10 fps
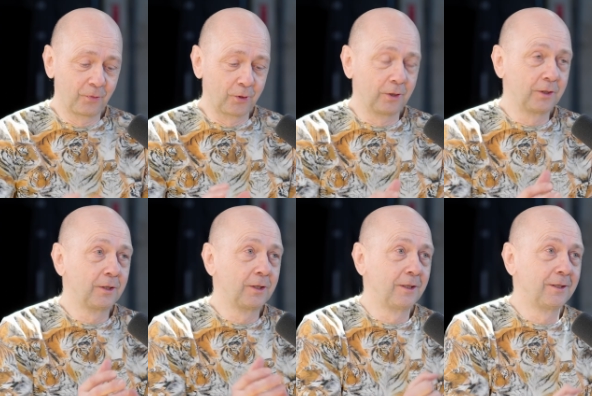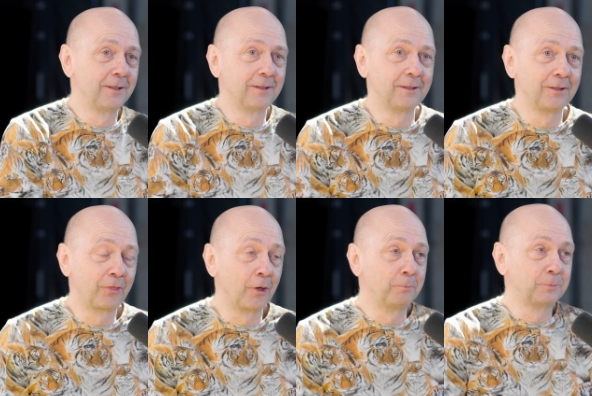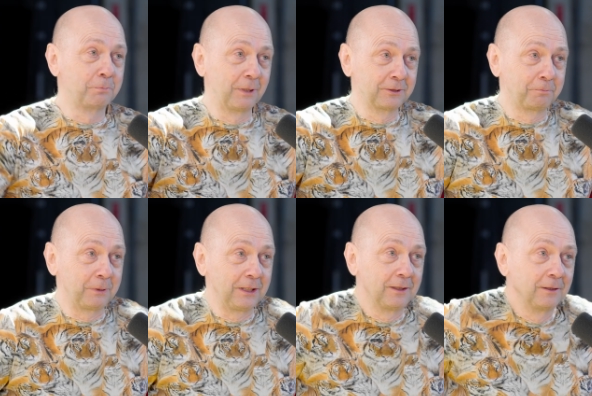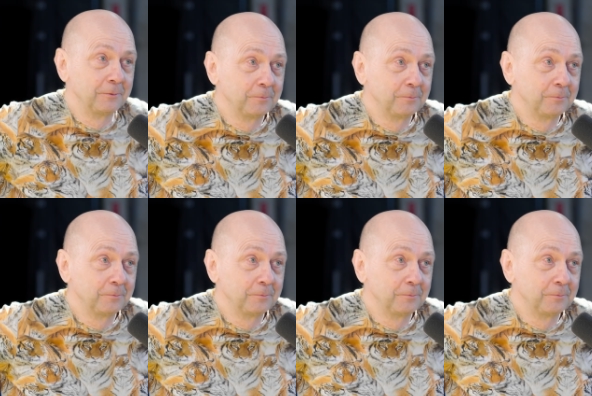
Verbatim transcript: the uh, thumbs must be